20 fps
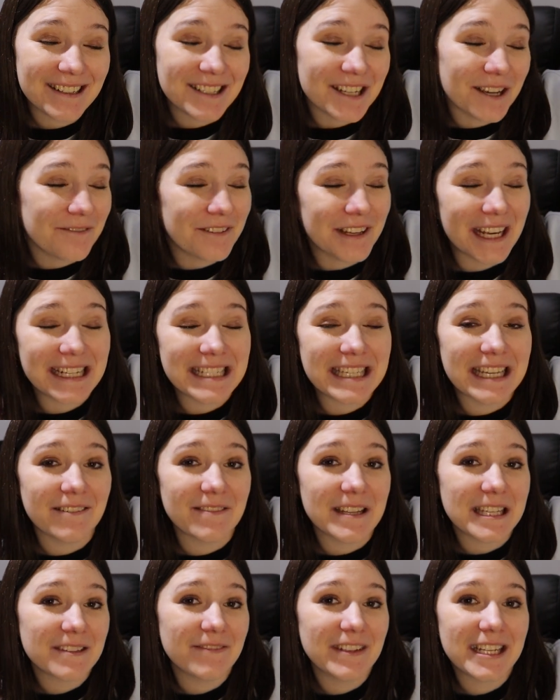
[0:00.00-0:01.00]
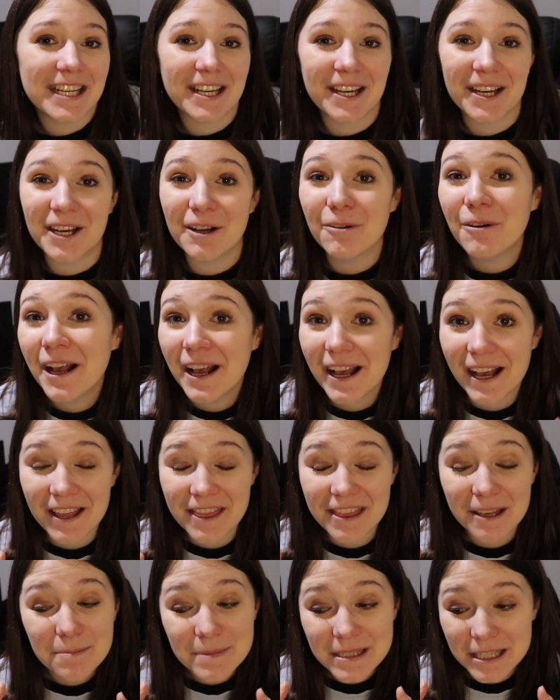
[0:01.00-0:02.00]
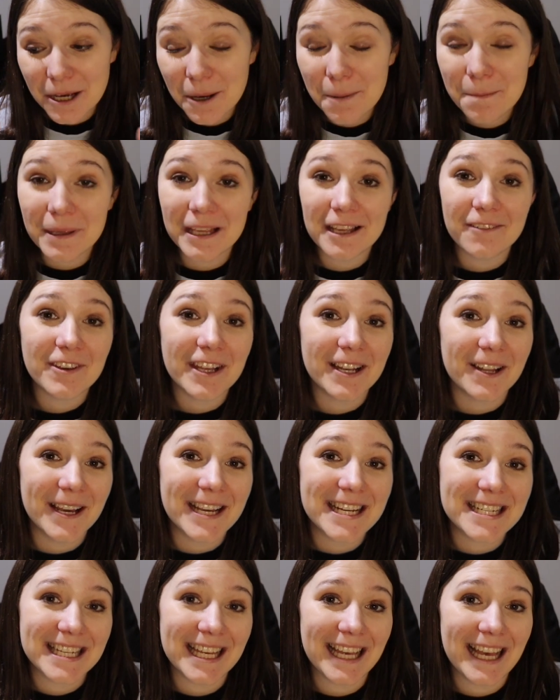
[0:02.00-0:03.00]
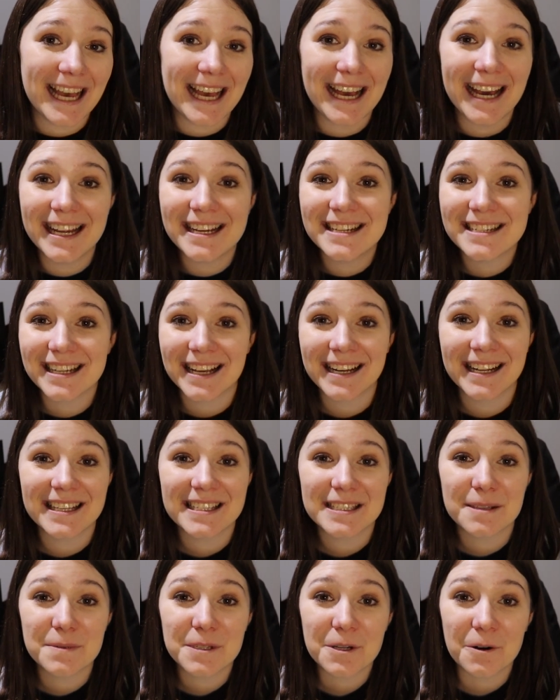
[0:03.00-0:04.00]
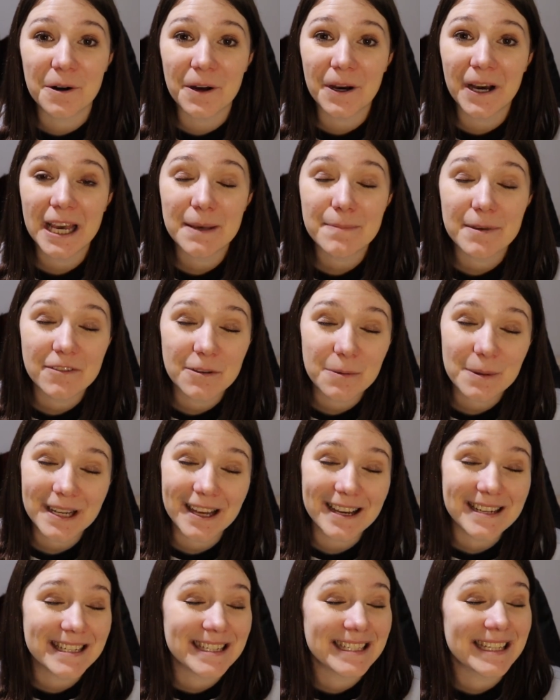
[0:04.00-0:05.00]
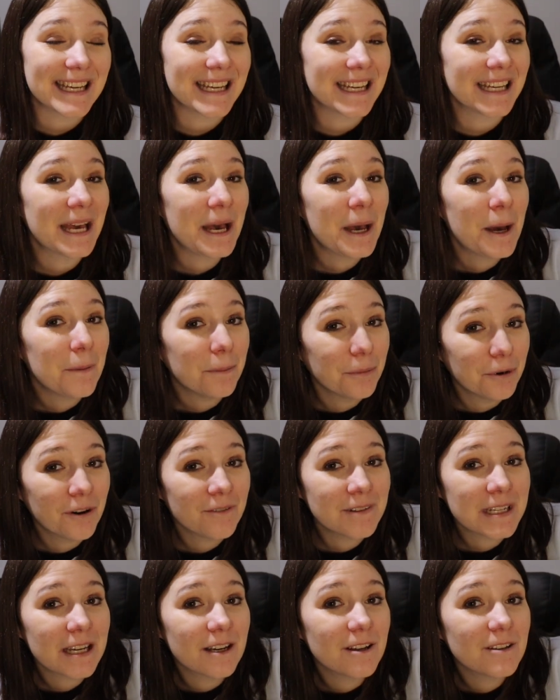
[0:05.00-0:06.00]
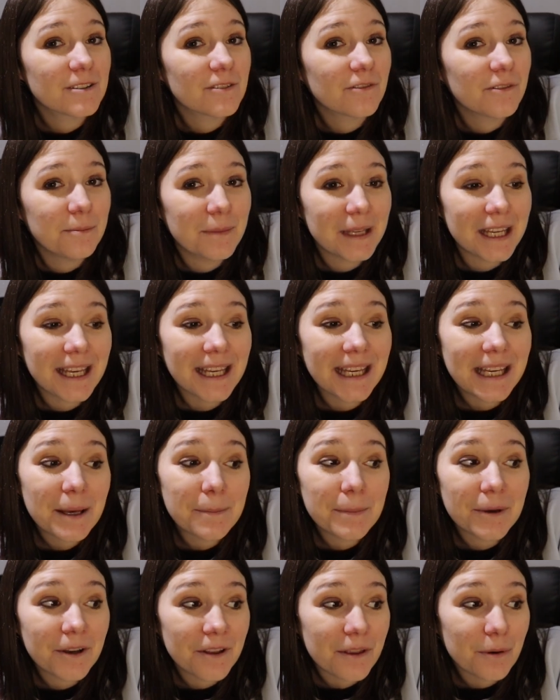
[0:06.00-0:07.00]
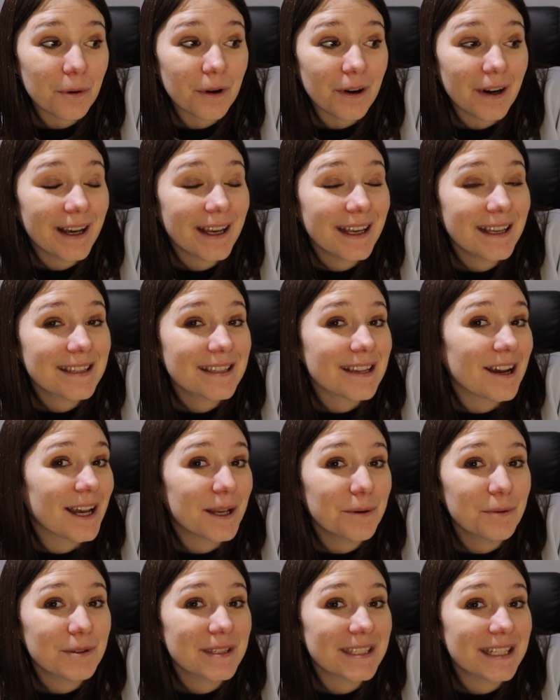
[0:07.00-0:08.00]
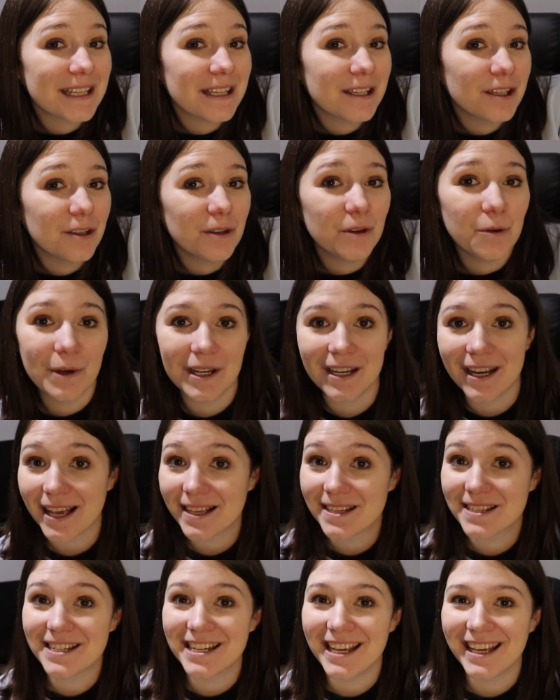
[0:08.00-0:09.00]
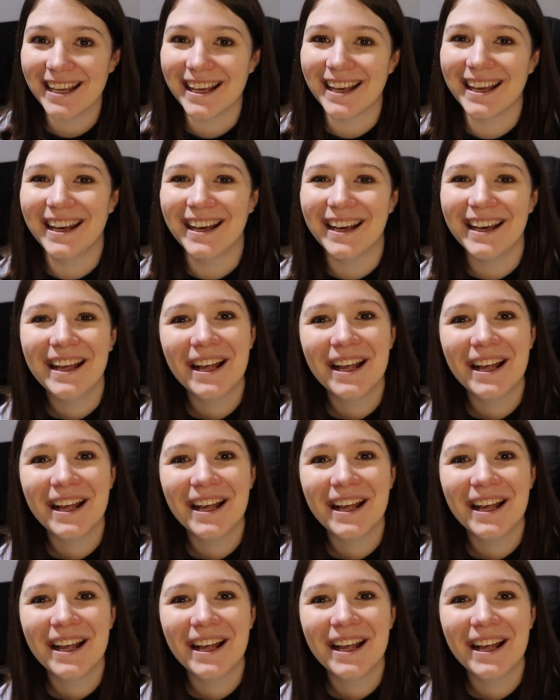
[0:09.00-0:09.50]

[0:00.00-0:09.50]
Don't forget to give this video a thumbs up if you liked it, and click subscribe if you would like to see more videos from me. But otherwise, I will see you next year.